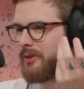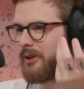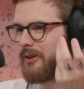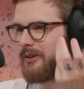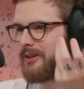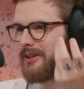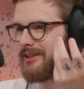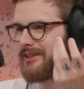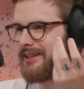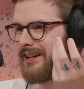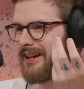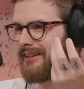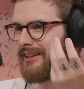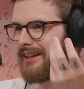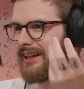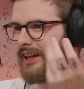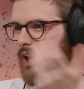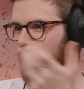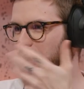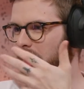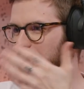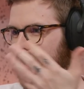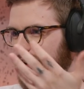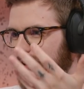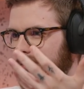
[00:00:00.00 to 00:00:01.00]
Curry is not like
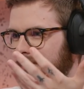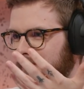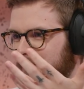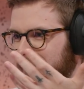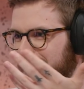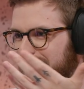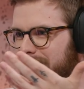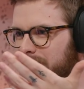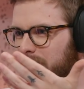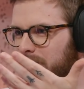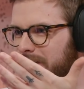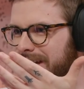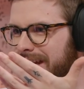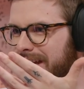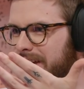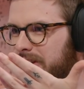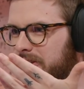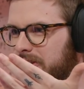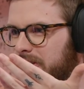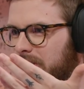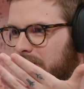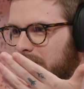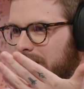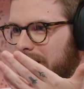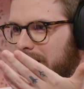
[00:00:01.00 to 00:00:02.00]
on
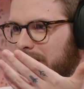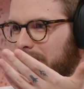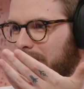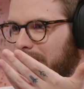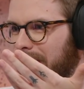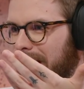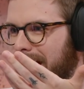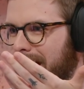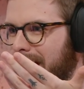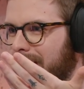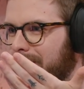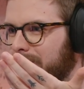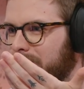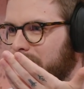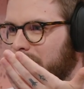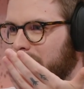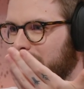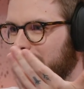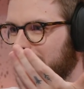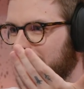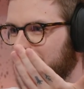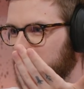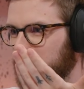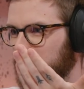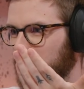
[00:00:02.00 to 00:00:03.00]
Instagram Live
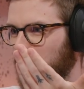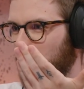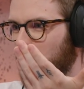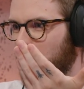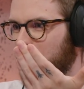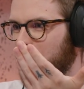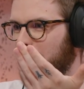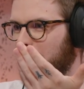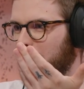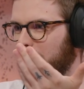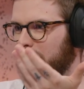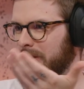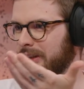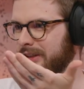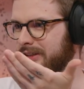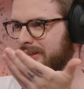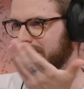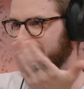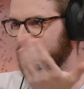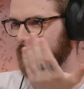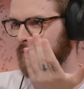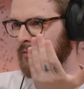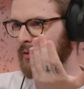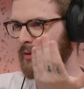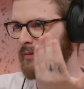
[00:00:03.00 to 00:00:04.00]
doing his warm-up, but
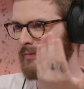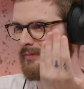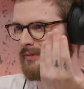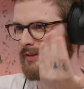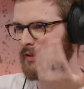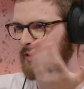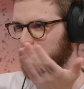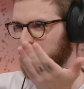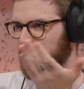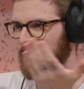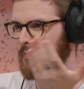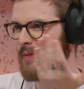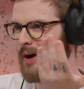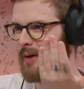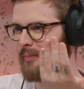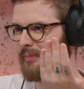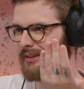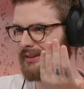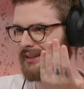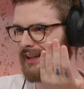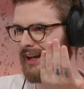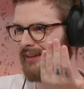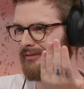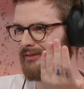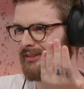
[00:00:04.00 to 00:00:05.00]
listening to what you
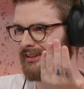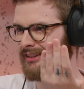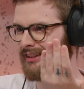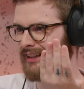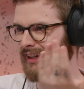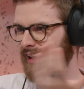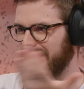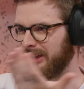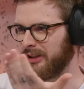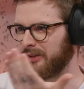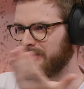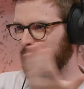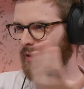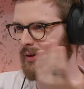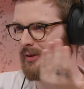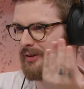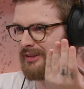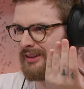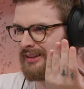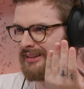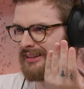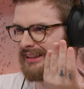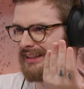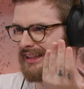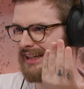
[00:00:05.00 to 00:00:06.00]
Muppets have to say. He's
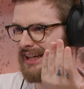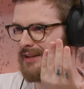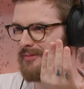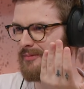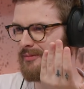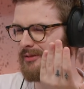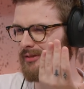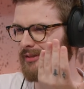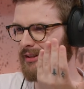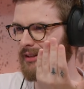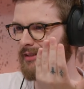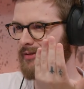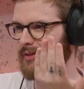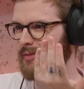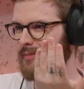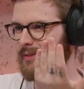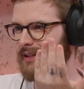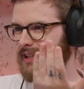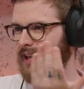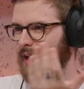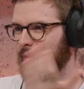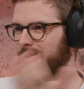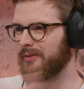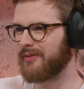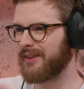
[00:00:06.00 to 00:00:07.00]
focusing on the game in front of him.
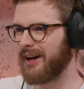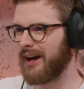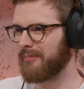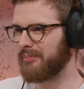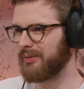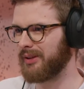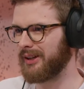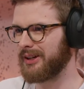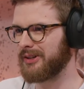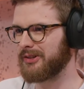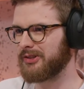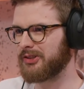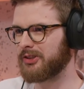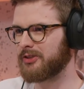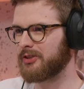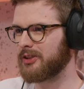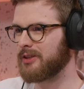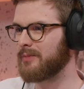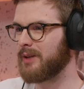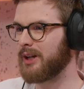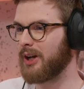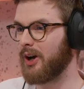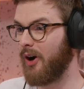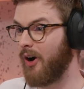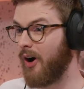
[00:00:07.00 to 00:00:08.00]
And yet we've got players
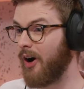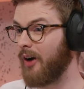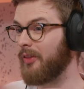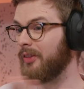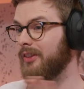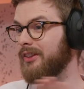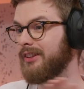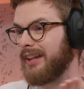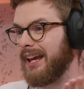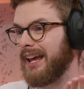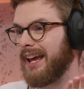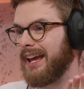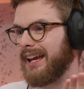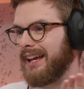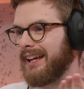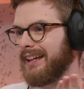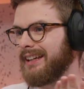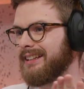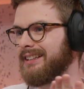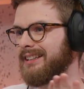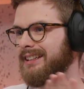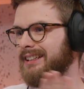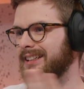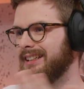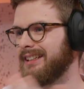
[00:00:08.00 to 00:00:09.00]
streaming on the
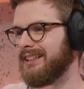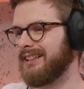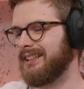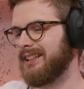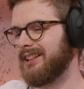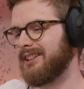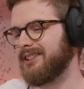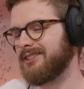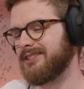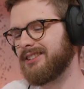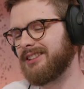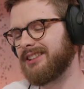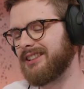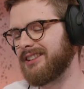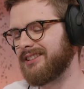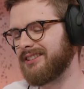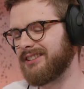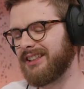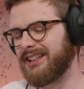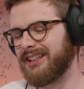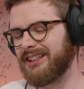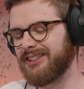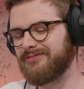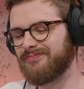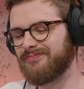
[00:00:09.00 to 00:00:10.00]
day. Oh, yeah.